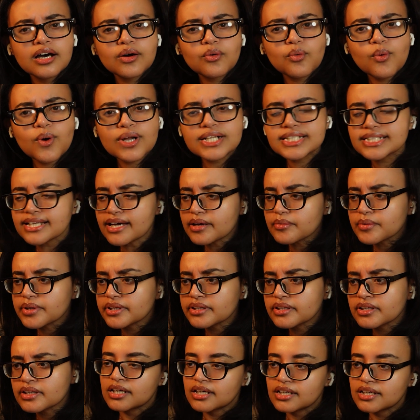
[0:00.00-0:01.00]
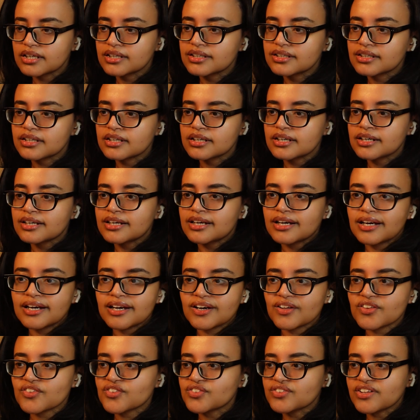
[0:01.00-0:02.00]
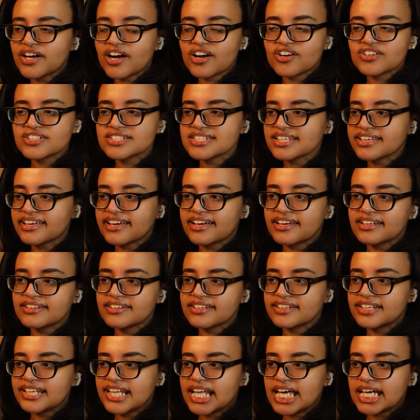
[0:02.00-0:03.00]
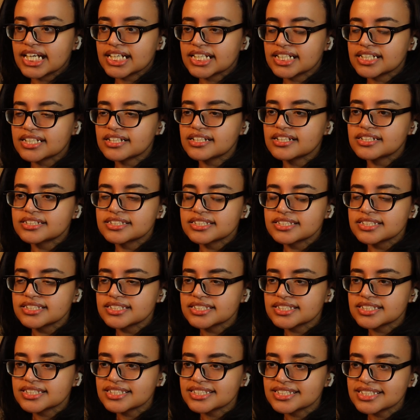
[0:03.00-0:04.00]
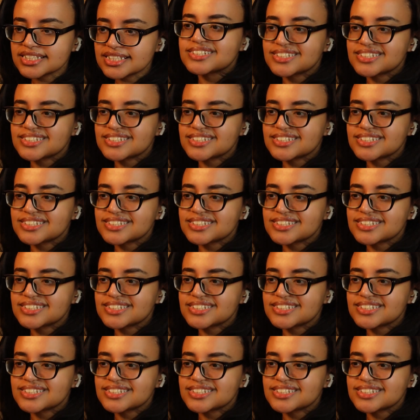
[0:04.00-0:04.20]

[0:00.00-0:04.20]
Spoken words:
What does that mean? The flowers again, the necklace.